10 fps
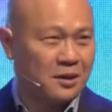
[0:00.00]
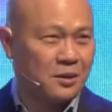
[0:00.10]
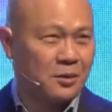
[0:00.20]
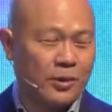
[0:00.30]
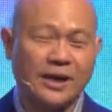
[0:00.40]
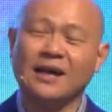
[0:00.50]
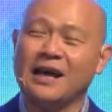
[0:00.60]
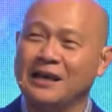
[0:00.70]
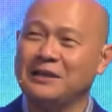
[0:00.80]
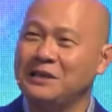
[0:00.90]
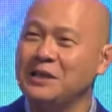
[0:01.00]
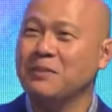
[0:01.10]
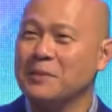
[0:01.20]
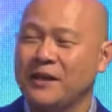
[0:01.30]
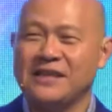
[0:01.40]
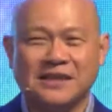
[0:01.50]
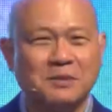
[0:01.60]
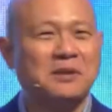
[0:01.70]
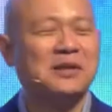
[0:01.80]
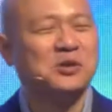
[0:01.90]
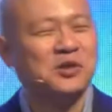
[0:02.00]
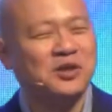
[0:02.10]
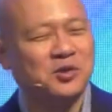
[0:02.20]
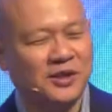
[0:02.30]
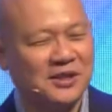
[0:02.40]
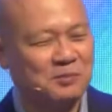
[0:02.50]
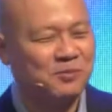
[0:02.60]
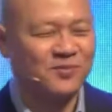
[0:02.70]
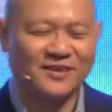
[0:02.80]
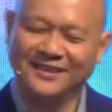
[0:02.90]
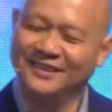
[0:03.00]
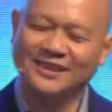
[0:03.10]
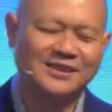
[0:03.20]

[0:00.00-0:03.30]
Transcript: When I did my basic military training, that's a